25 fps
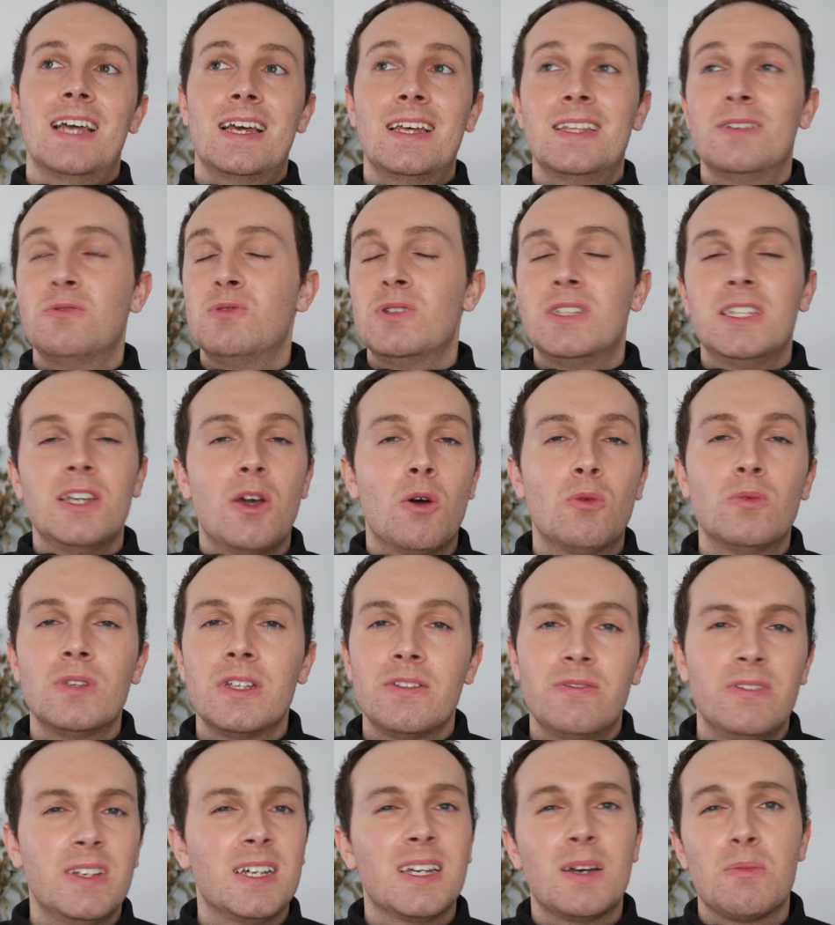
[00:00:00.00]
it was the
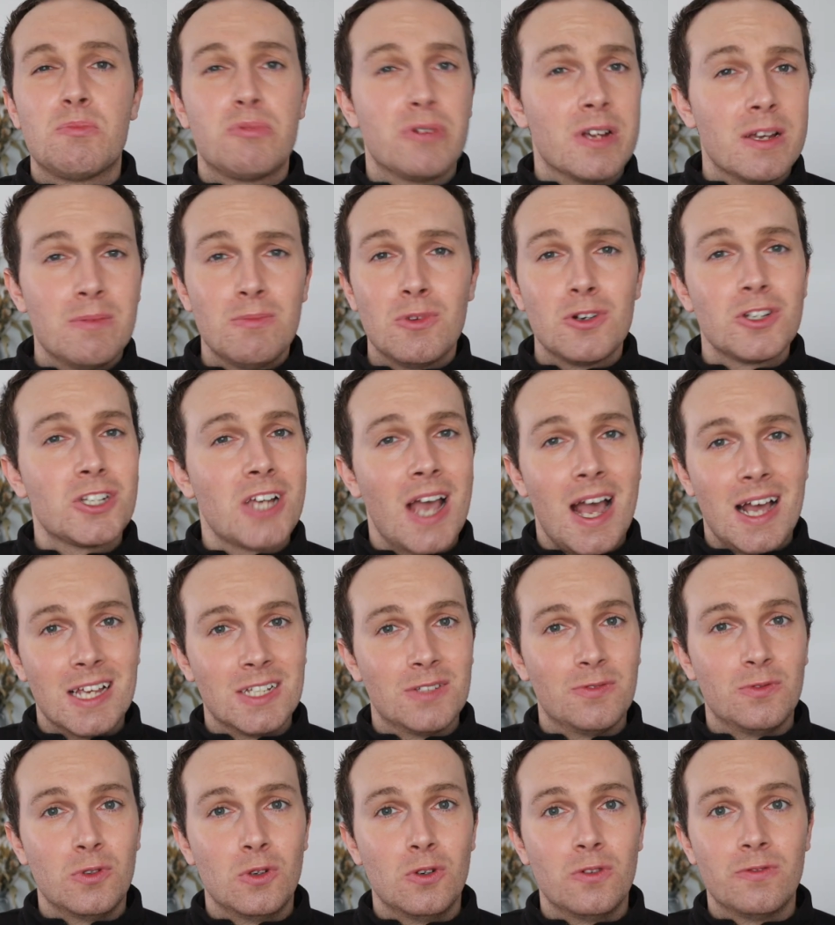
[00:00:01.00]
only thing I pretty much
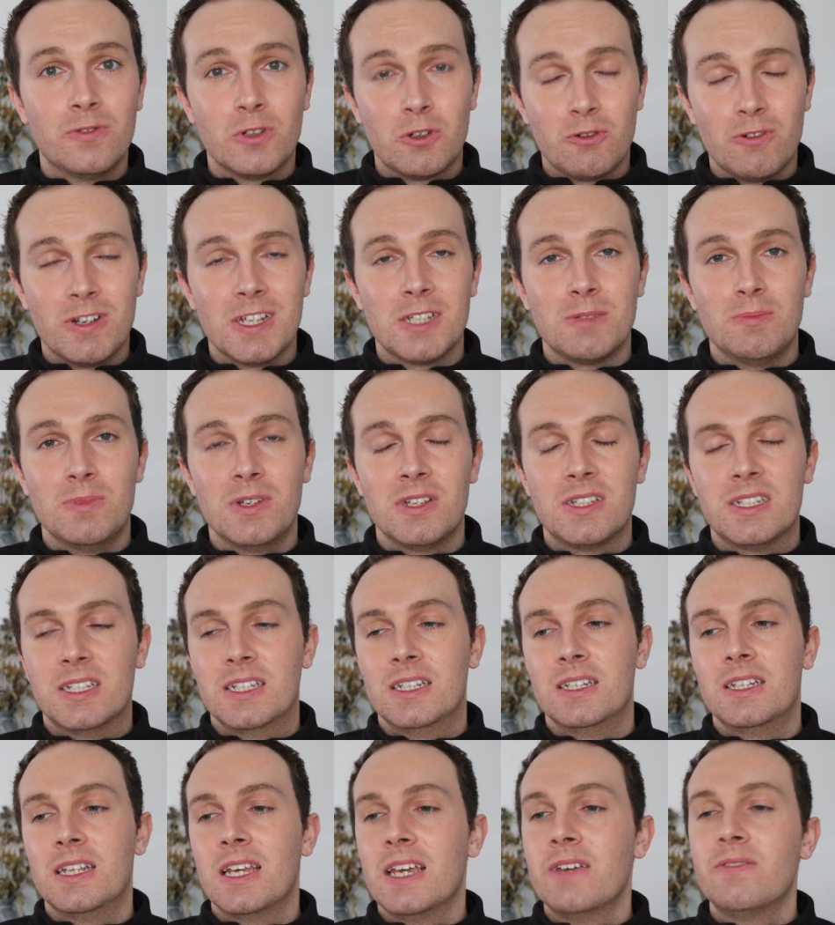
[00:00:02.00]
asked for for Christmas
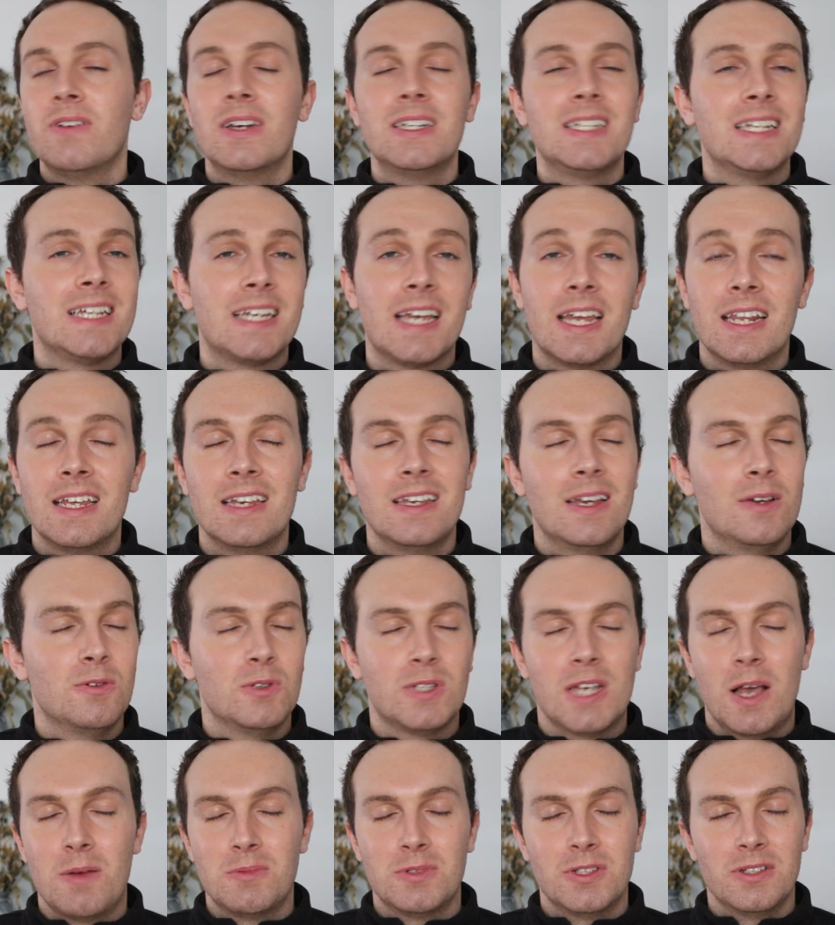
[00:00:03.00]
and if I didn't get it, it
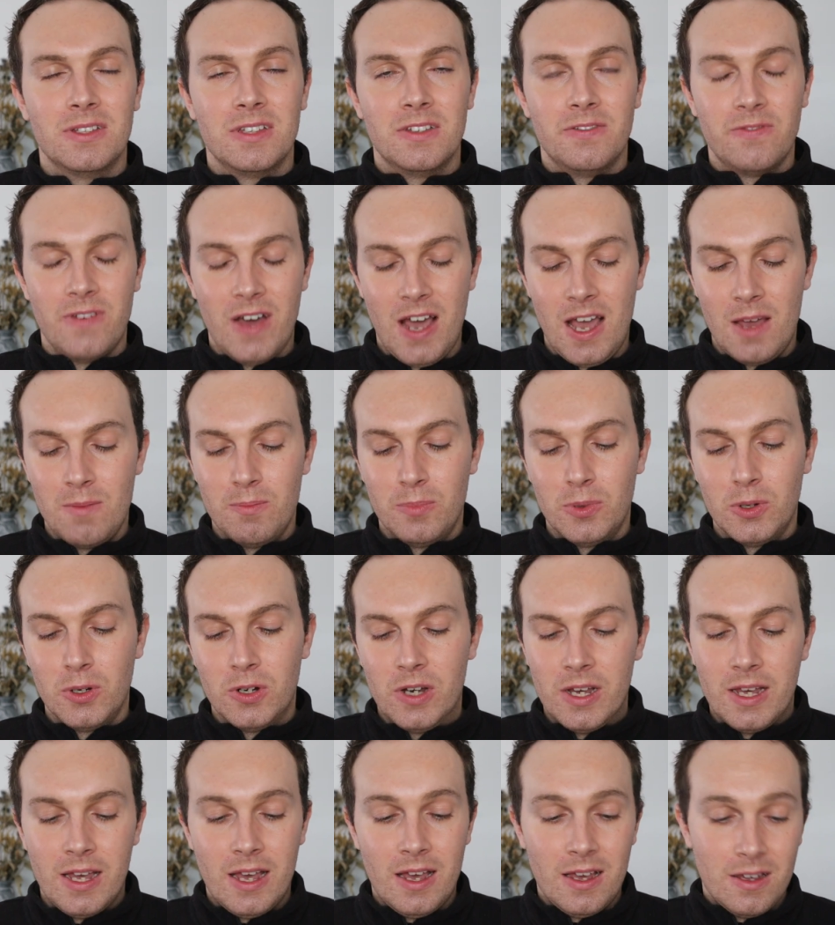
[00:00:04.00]
was absolutely fine.
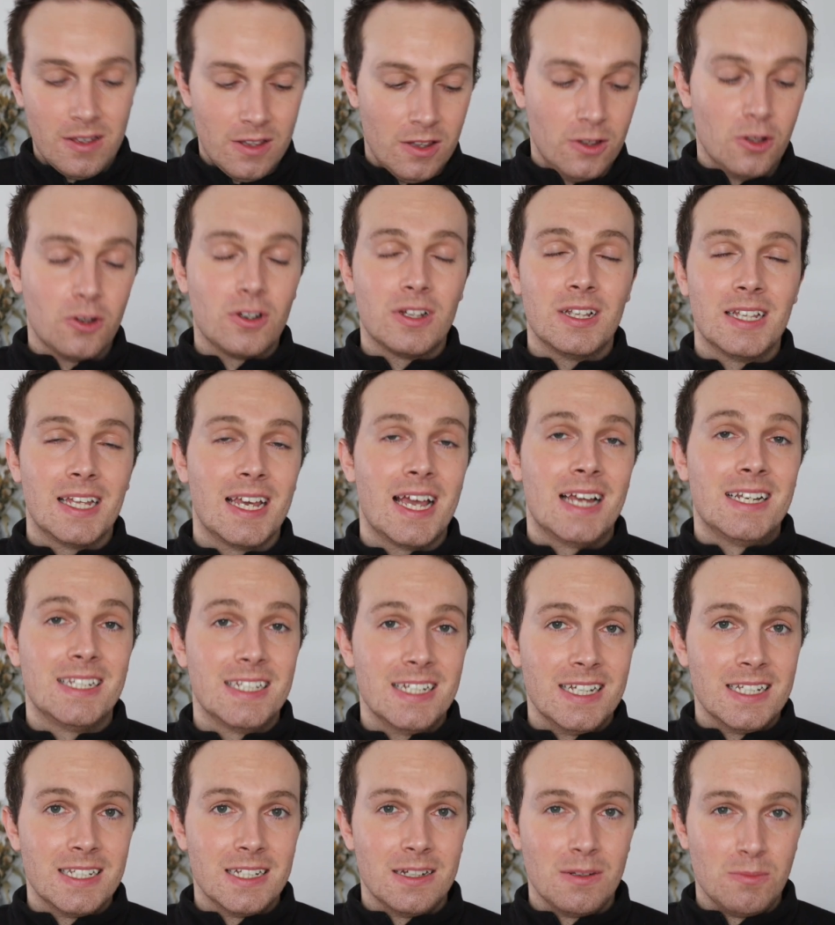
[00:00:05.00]
But luckily I
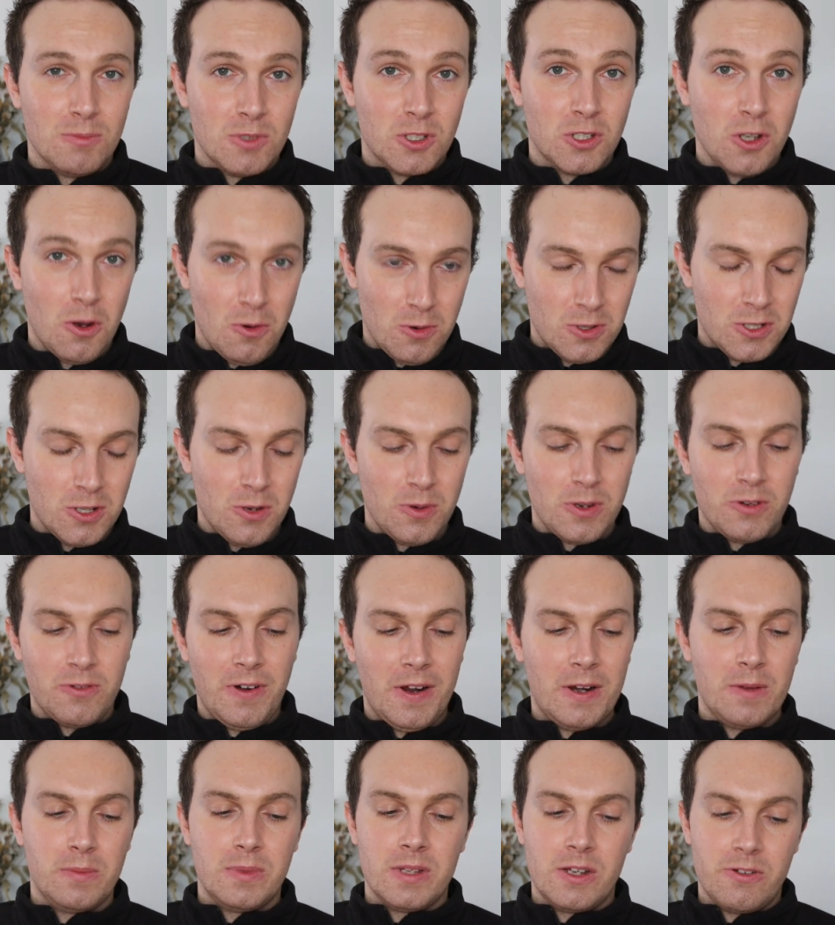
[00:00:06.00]
did and I'm so, so
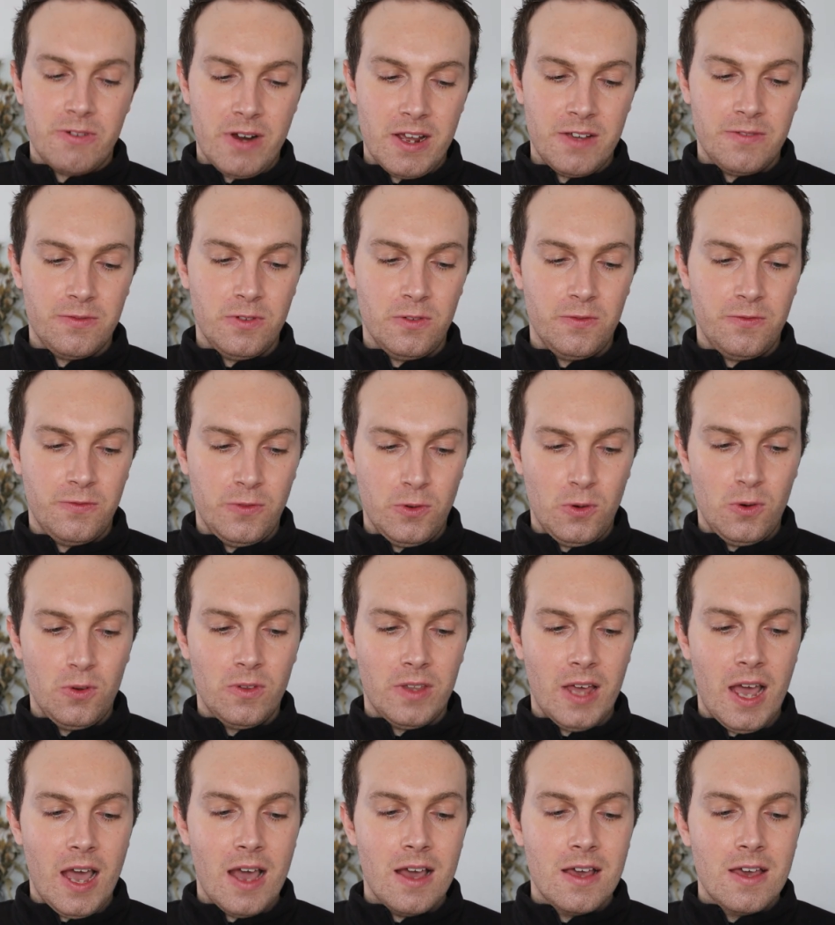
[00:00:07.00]
incredibly grateful
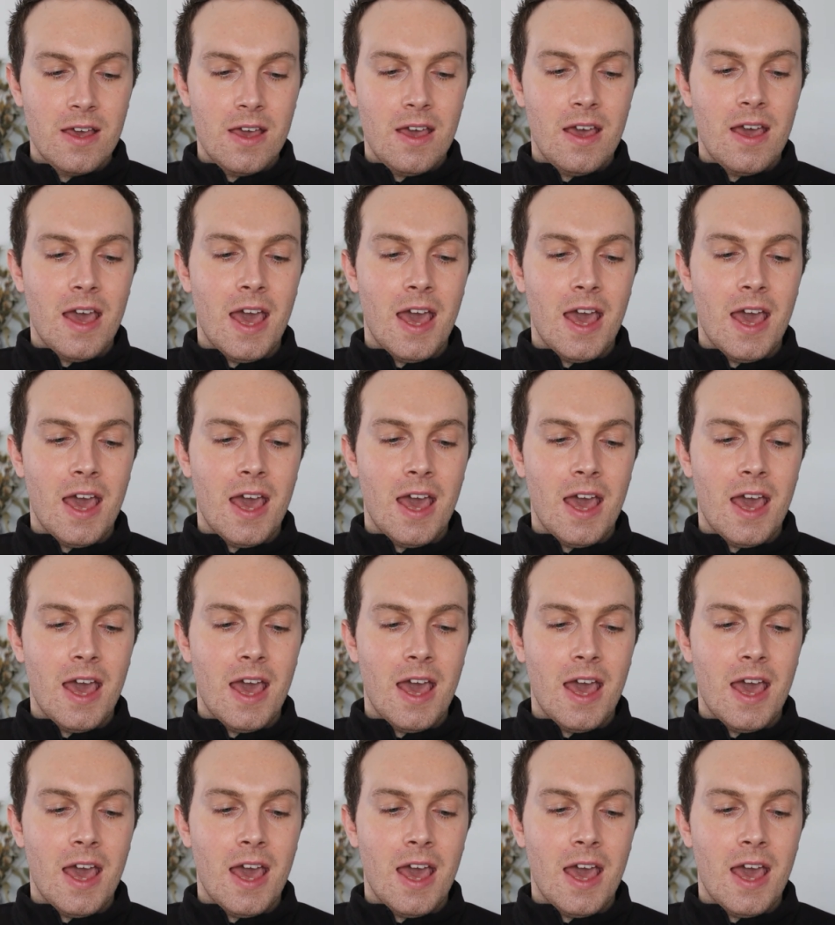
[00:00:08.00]
for that.